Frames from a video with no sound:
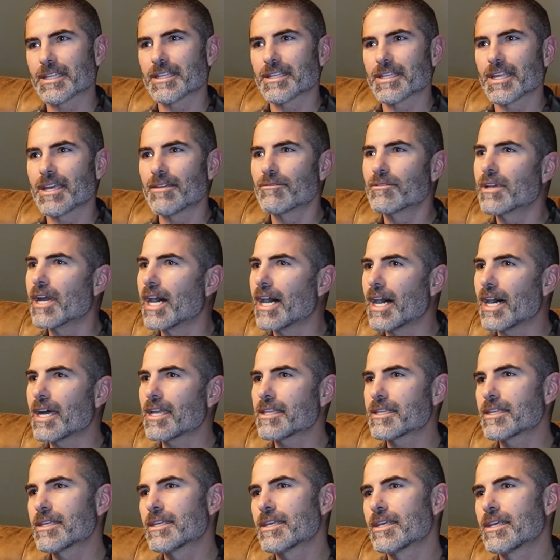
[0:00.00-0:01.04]
that they've
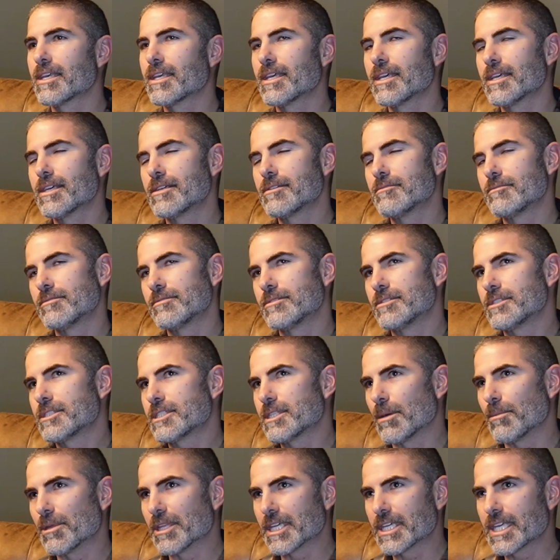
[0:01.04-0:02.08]
got.
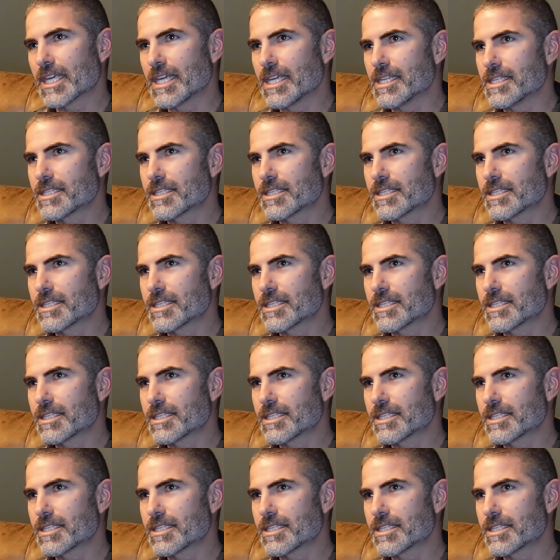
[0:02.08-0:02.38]
Some of the key